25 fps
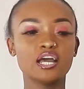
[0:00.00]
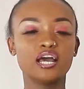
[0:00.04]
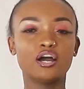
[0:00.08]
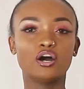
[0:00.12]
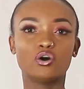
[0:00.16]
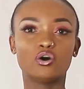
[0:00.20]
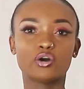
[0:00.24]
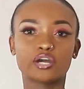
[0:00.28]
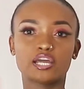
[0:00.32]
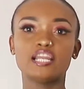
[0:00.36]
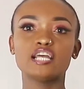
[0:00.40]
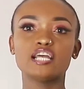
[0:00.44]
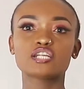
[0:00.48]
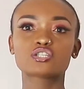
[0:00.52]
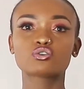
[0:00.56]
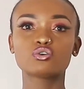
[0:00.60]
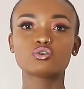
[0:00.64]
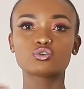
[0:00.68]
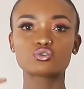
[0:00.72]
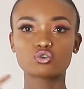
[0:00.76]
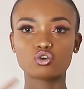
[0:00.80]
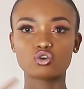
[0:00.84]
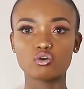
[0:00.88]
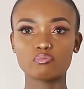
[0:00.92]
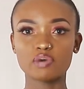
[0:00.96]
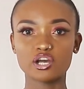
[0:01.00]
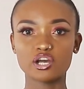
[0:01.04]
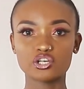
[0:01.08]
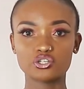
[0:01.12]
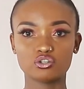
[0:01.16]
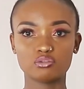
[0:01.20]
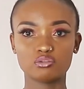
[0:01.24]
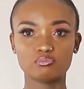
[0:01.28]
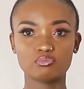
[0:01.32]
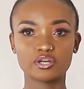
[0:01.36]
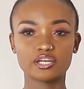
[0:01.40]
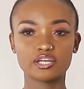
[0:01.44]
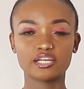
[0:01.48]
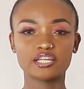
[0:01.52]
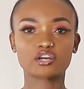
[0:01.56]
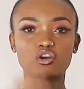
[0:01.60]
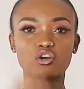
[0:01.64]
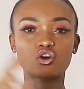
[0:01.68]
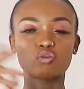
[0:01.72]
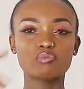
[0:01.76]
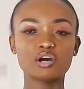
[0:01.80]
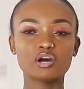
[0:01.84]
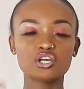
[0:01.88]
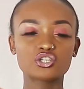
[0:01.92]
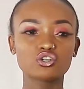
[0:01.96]
Okay, let's go to commercial modeling.
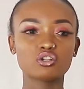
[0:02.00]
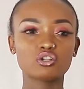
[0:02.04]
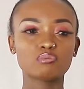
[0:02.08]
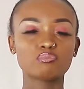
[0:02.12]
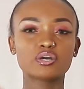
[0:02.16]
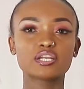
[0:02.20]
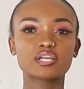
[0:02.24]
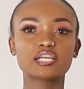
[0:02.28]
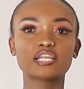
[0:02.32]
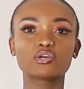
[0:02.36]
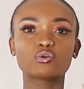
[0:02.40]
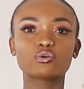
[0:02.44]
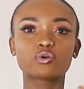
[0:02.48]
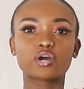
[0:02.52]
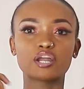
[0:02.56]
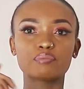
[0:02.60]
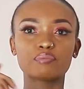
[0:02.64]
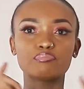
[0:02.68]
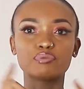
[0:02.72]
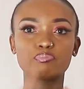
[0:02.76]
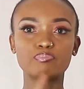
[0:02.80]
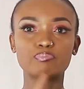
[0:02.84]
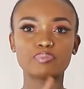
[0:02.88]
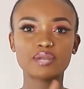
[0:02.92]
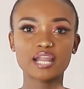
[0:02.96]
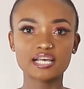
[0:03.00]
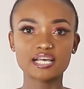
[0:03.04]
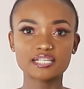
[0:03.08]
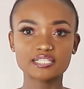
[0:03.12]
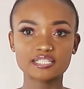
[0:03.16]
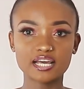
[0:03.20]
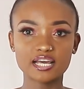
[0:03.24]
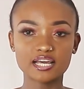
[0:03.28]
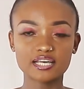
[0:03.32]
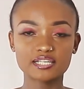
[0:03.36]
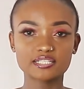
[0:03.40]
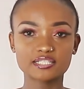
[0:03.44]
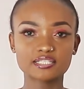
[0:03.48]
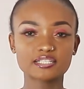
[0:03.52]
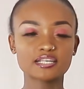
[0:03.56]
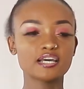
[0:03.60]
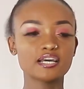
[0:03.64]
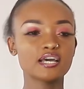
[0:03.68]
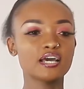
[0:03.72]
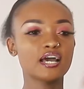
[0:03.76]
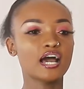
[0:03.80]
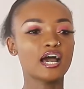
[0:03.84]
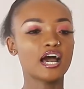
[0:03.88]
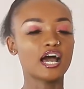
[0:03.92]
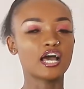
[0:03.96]
Commercial modeling, you can be plus size.
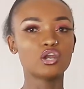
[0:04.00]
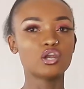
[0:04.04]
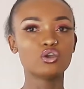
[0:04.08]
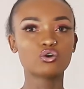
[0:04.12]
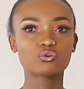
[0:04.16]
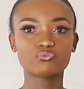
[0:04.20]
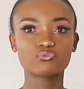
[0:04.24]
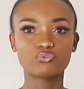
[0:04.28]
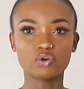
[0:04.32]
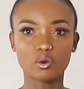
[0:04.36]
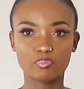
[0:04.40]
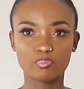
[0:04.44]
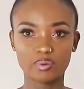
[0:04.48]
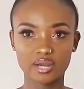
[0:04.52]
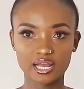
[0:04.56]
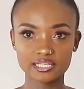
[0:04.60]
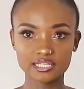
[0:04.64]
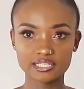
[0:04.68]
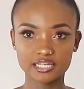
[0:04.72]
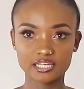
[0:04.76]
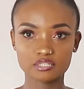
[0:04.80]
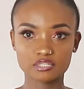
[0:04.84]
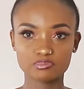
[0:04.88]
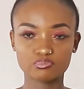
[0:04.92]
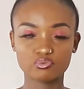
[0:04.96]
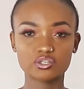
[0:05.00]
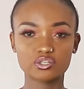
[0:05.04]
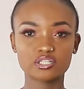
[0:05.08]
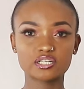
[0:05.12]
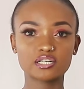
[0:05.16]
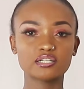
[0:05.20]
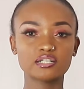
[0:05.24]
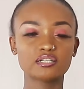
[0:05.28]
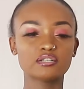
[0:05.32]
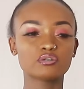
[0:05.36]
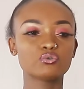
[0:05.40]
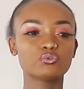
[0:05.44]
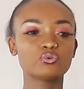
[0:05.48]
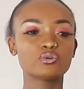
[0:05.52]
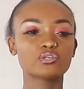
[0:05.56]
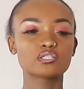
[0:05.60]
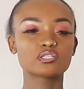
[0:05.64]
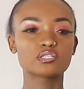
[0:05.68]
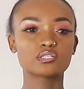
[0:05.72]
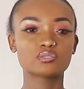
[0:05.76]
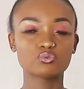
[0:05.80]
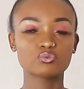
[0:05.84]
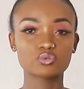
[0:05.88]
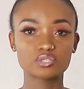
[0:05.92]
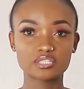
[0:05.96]
I look for a plus size model
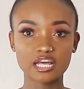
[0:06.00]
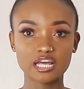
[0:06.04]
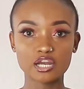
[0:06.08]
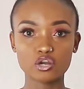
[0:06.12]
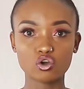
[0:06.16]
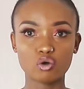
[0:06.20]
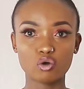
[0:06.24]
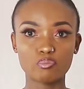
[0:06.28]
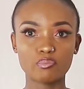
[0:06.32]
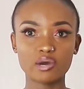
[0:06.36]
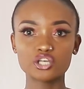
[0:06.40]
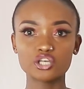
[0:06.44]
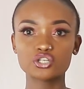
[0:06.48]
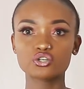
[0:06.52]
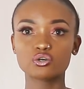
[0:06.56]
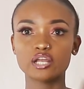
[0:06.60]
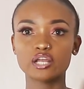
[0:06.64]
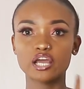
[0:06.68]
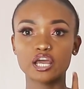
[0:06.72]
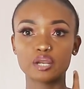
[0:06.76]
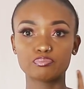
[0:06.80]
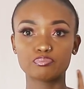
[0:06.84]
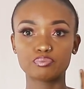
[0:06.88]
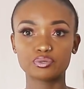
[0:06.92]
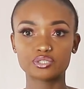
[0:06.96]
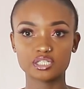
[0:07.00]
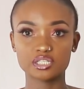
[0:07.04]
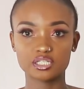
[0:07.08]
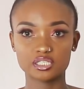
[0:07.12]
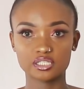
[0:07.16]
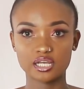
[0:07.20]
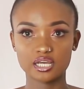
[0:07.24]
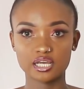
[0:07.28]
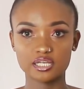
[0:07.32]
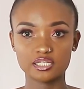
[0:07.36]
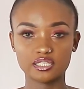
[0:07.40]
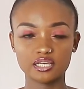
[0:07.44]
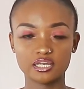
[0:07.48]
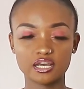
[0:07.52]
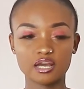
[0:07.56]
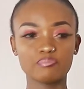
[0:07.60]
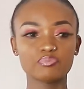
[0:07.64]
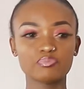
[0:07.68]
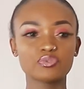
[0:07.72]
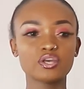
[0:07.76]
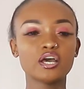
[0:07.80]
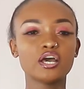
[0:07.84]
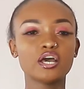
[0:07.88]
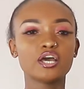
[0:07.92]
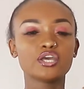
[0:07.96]
who's done commercial and put it right here.
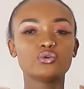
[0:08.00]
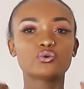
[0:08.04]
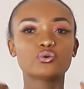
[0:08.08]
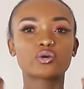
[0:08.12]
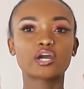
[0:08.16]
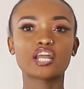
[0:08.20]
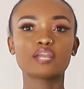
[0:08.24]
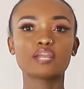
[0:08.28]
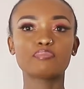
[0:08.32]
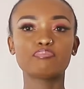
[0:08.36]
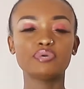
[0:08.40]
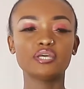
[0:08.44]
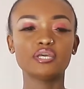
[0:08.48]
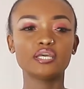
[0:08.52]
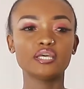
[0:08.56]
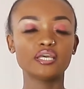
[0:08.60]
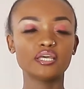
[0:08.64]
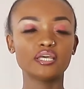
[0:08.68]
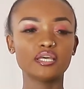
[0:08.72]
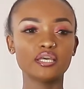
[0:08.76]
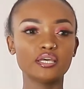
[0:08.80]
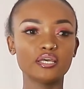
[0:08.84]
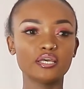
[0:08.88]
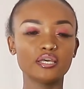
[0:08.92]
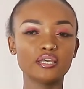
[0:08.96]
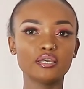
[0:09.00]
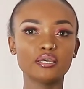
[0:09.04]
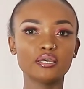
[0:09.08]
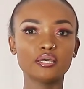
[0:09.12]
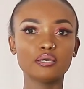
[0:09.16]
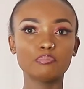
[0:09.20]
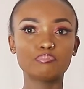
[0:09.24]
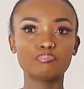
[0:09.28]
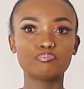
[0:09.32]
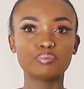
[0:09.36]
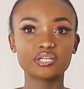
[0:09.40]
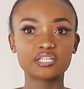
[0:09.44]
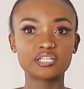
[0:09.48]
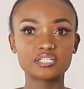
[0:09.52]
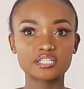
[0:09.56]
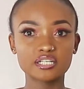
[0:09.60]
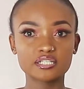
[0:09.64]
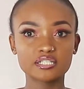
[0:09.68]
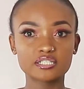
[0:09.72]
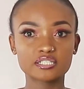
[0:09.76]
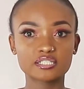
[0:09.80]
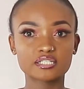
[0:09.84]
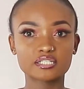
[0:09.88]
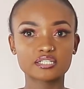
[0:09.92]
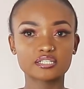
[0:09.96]
You can be
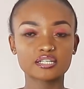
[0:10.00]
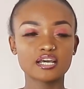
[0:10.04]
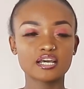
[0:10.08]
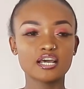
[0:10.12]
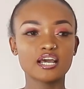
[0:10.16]
petite.